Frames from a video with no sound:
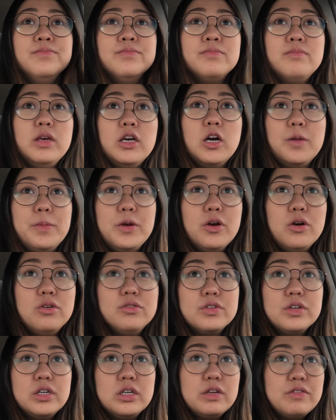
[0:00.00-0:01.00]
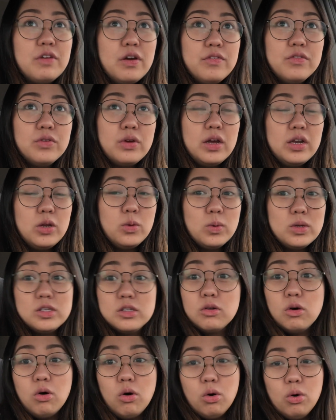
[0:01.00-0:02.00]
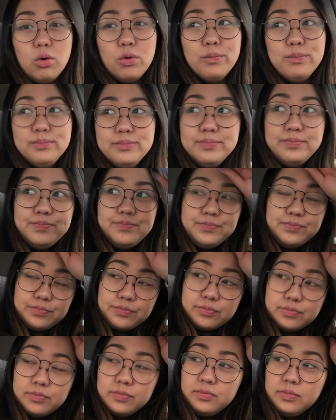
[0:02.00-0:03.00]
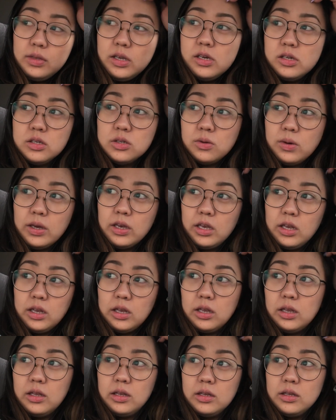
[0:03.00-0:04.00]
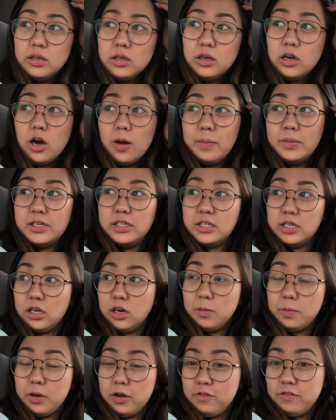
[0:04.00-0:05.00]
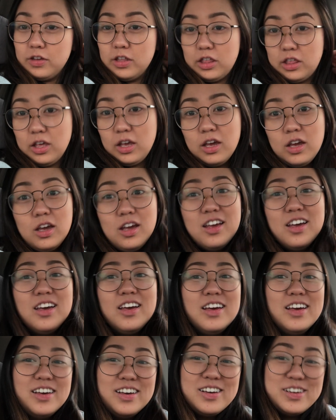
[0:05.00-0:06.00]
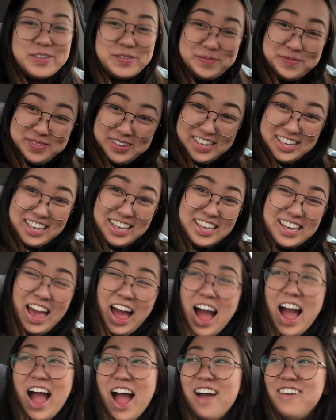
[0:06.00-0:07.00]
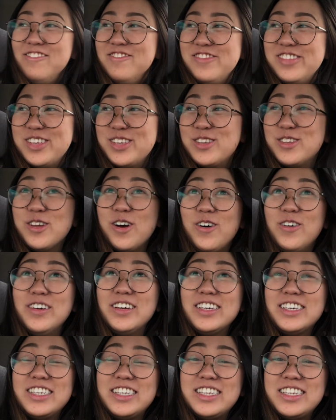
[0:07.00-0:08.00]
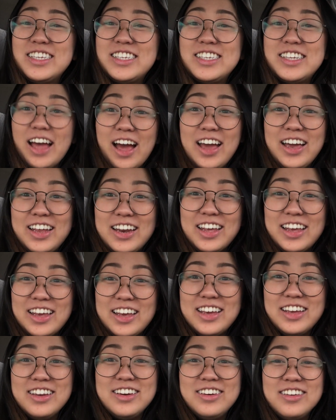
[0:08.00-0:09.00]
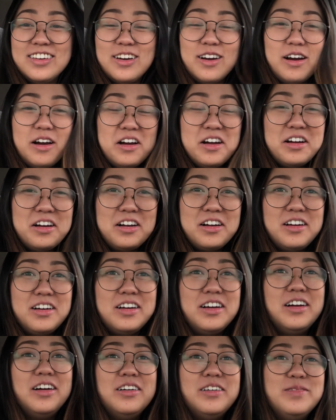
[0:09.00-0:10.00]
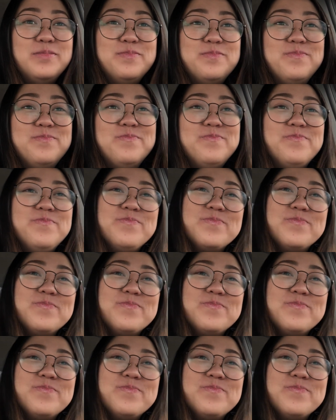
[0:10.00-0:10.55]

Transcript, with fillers: me coming over and if ever anyone's home so I can come and set up everything. But yeah, I'm so excited. Um